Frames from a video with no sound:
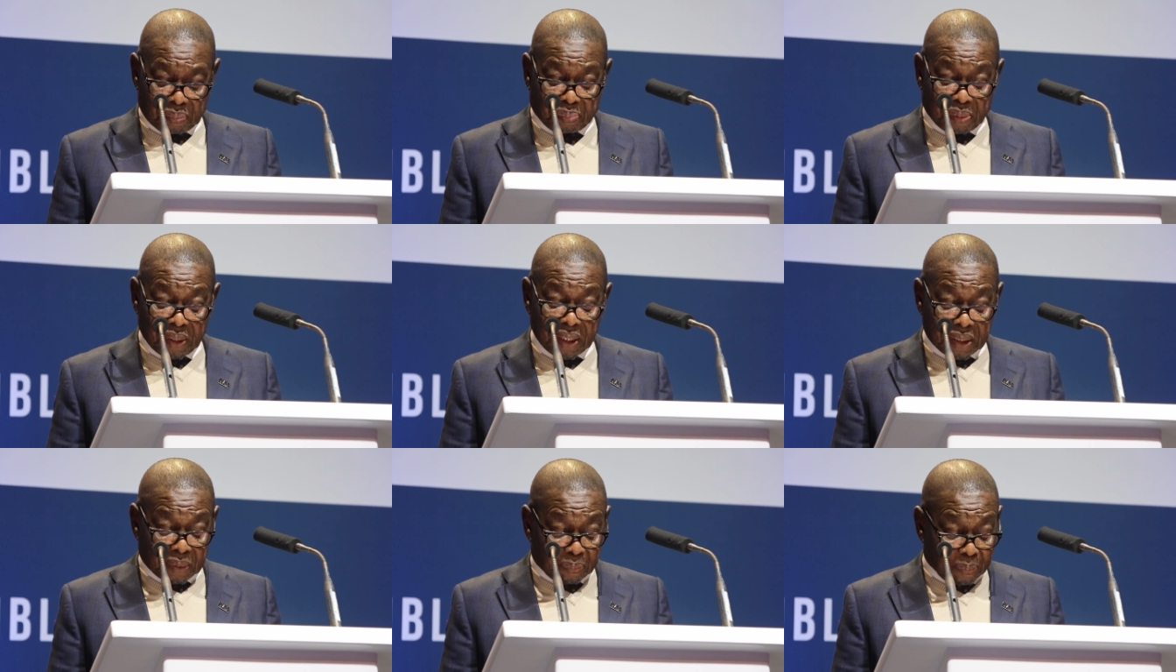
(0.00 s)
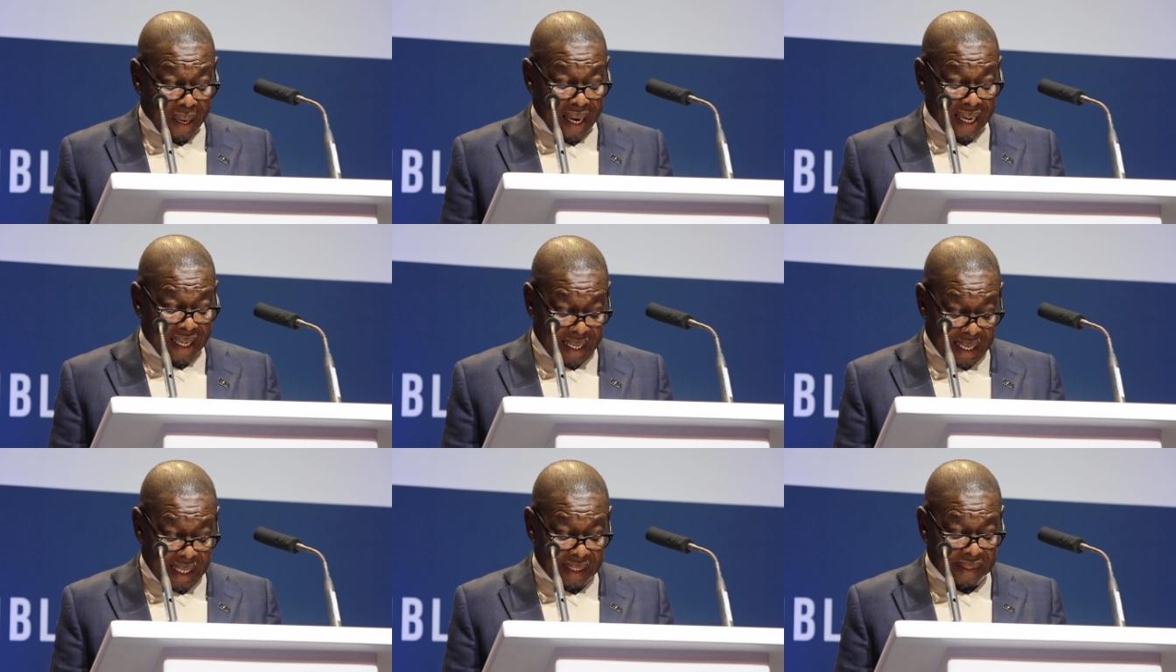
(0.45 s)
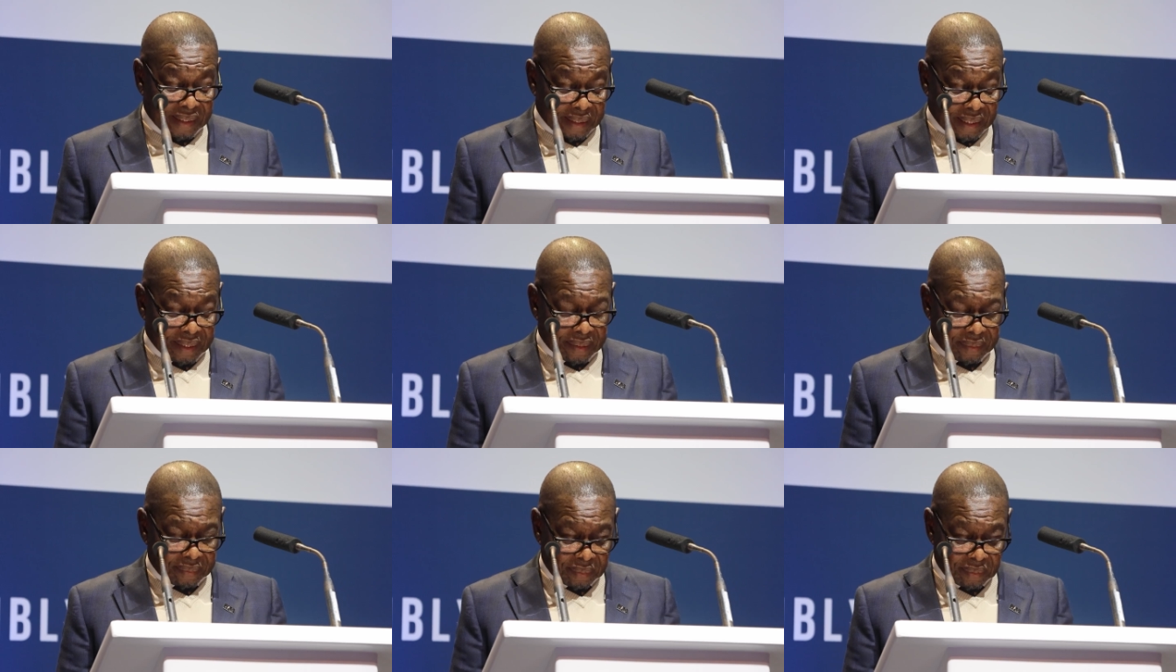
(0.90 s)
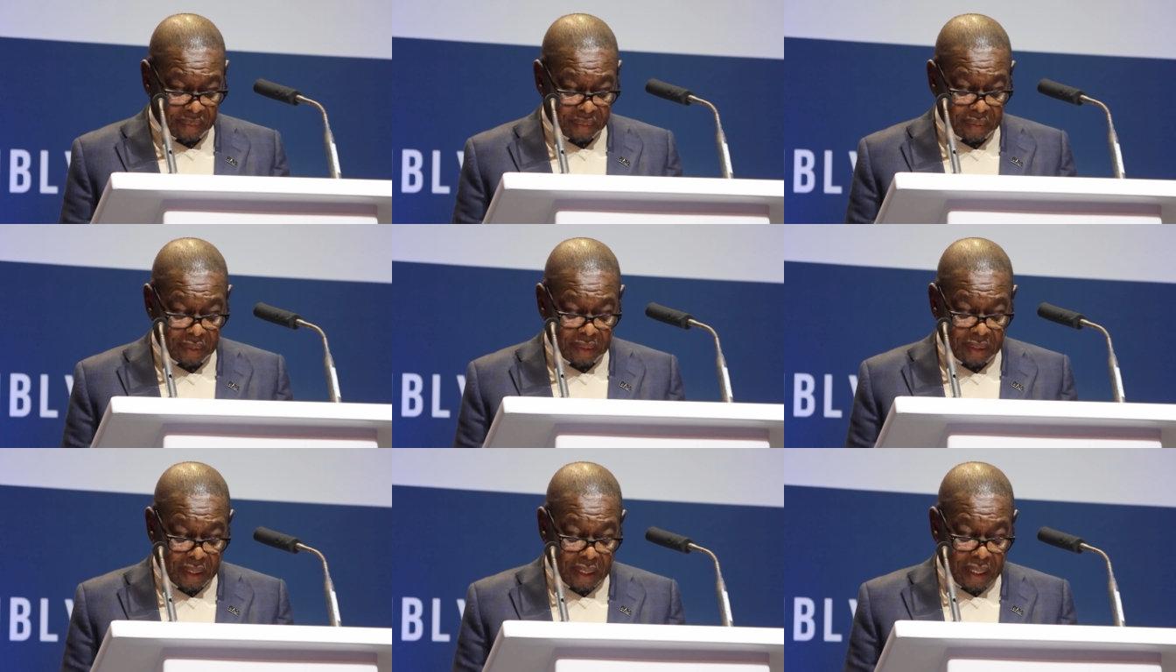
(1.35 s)
built by NASA
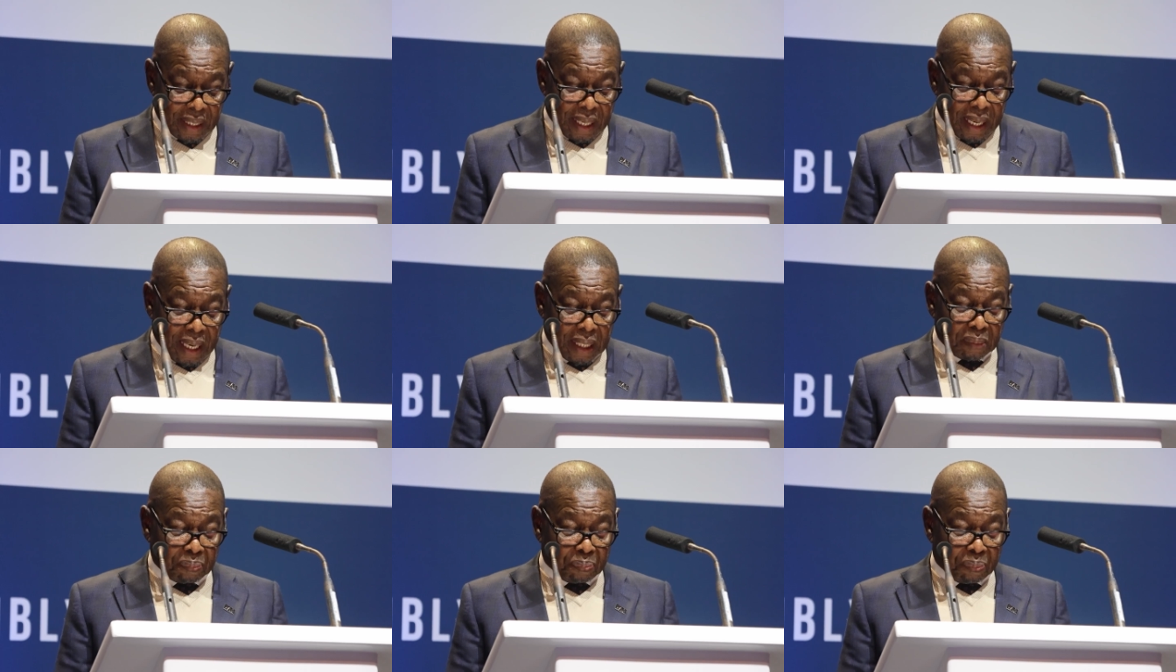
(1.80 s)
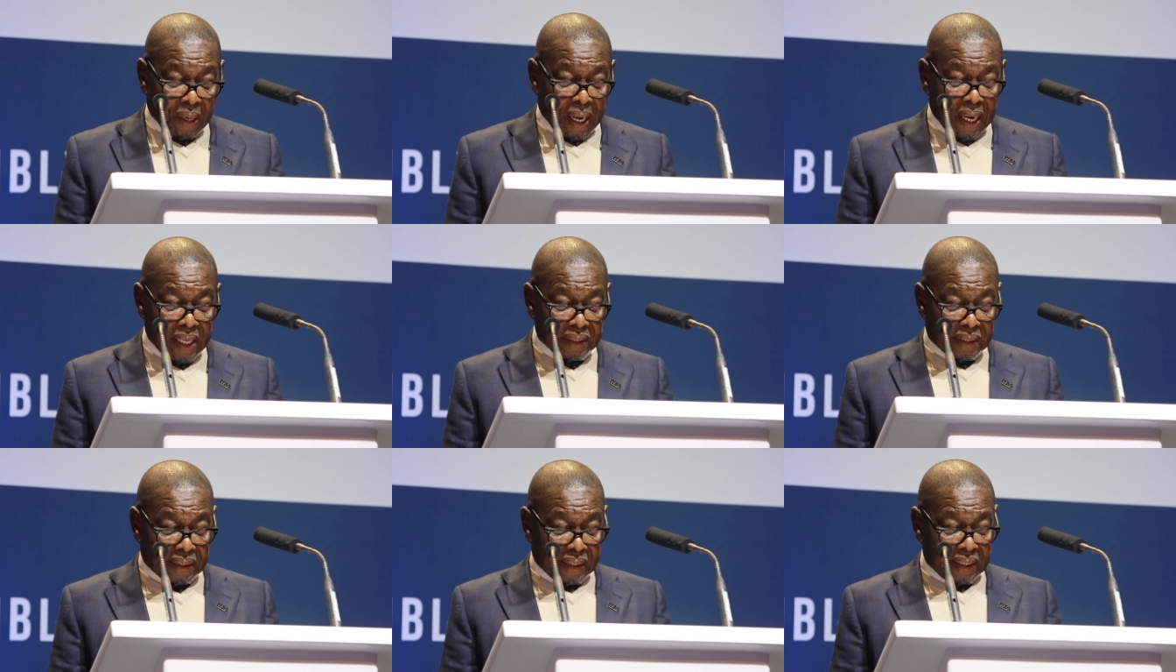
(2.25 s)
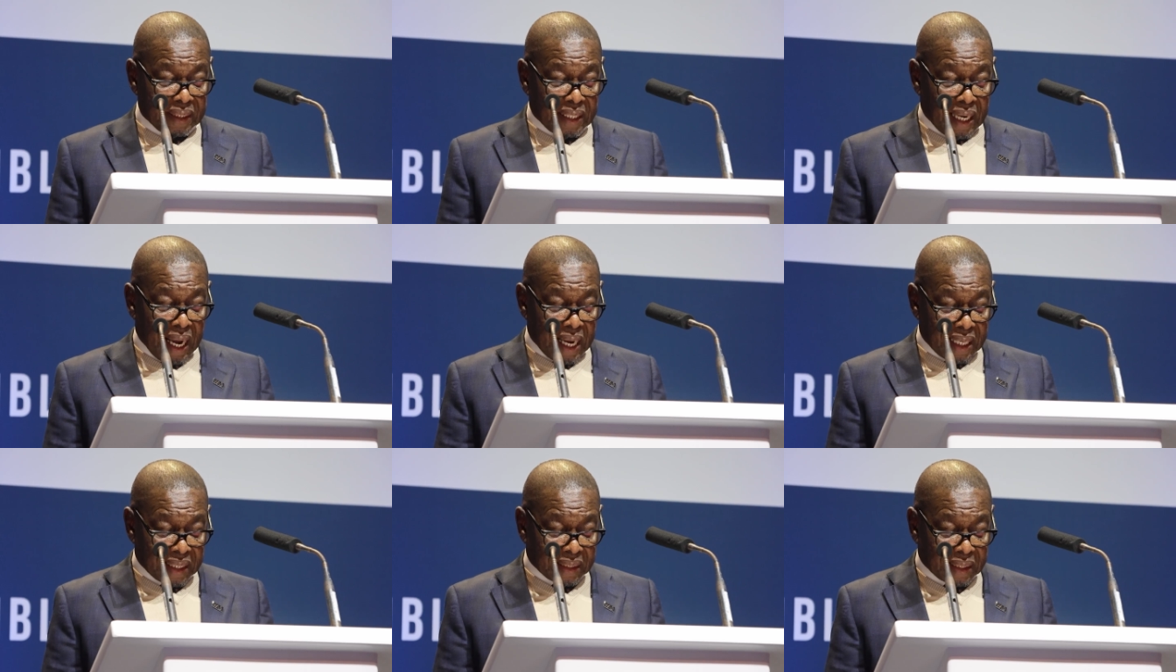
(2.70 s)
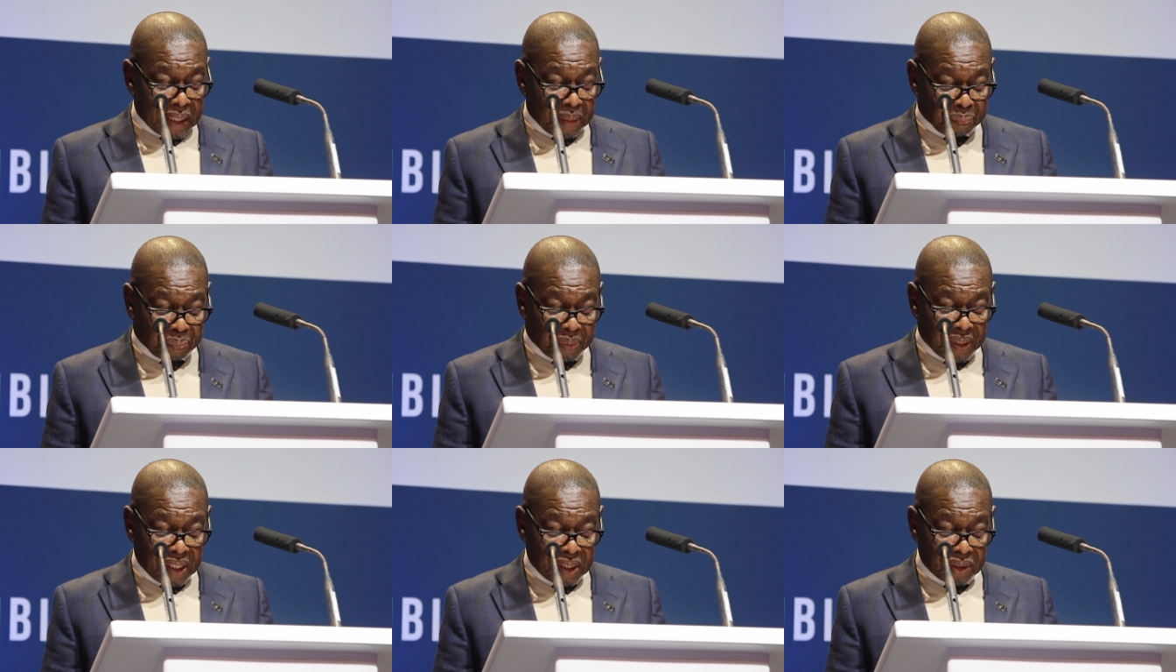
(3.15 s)
and placed in
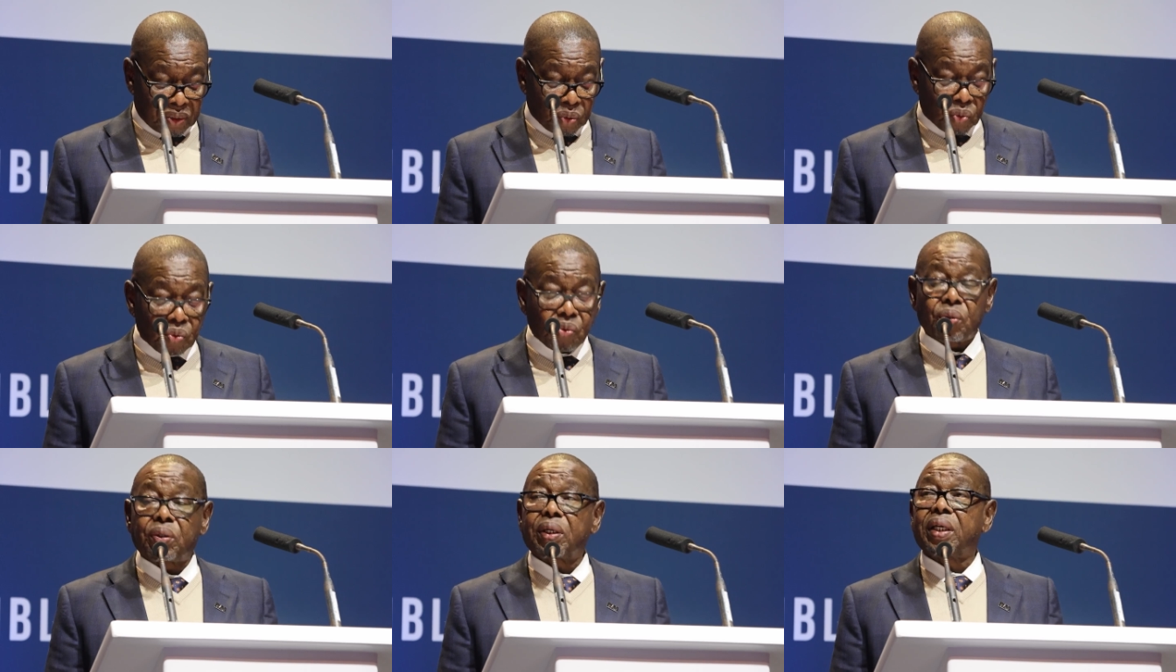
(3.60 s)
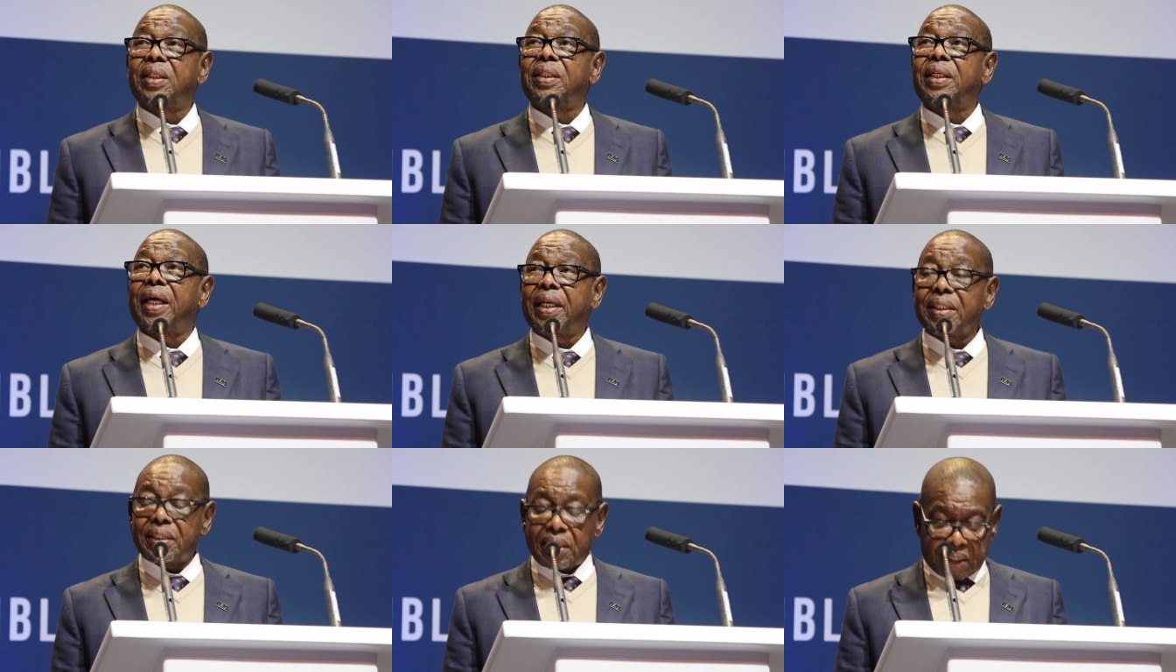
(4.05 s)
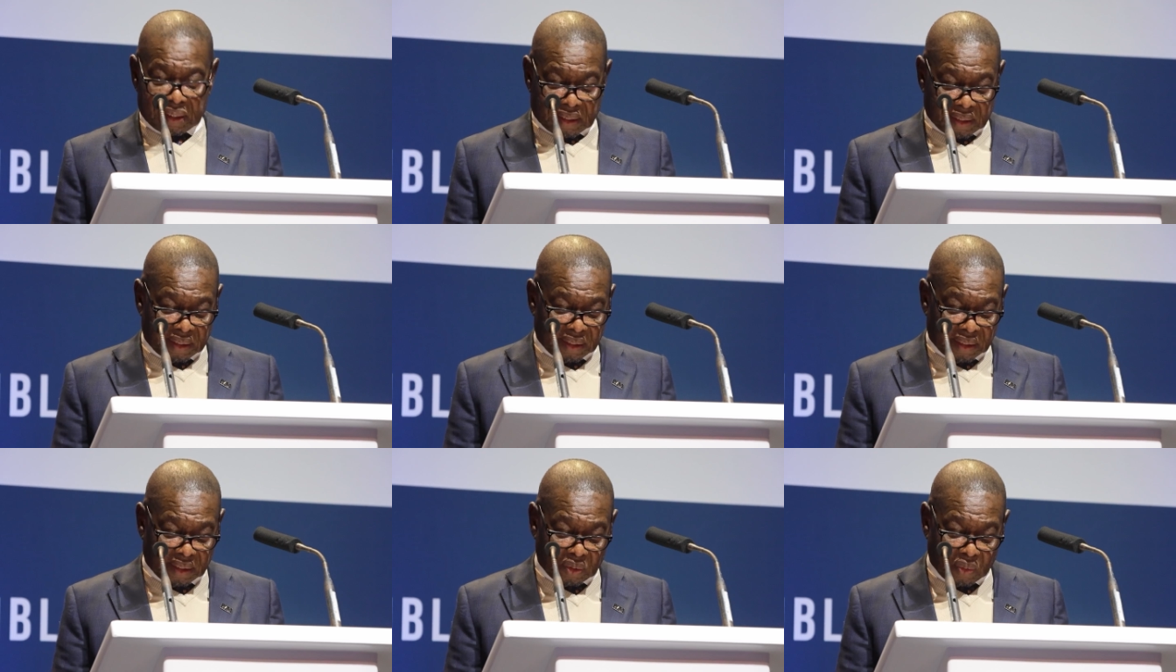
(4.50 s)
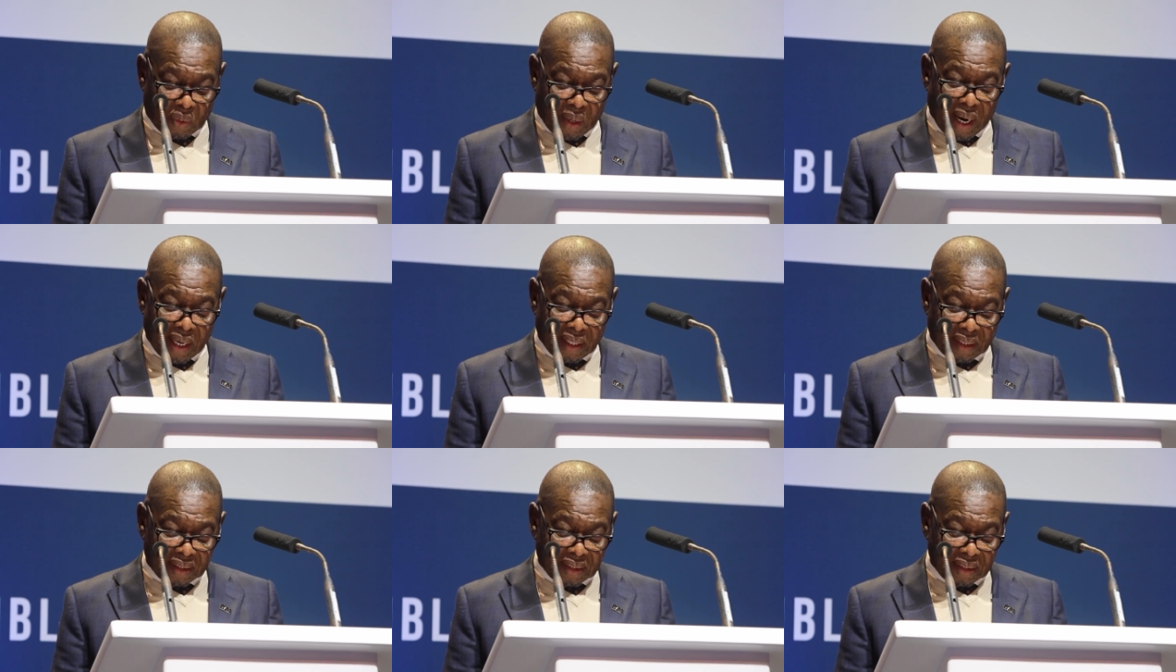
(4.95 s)
Hartlepoort in
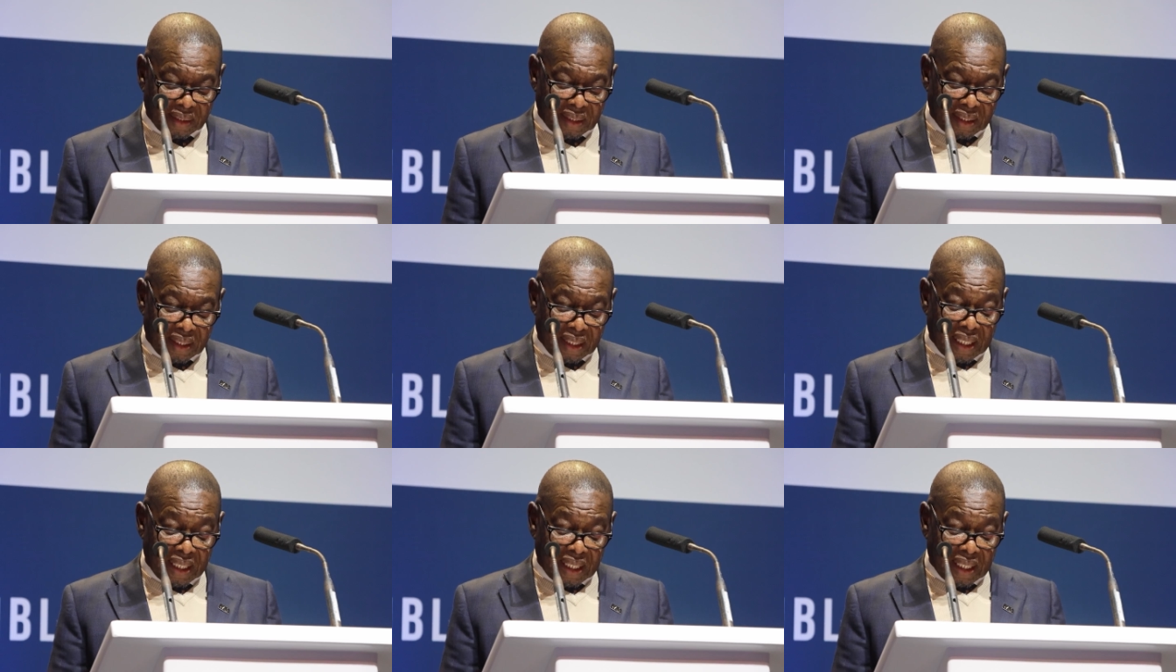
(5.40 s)
1961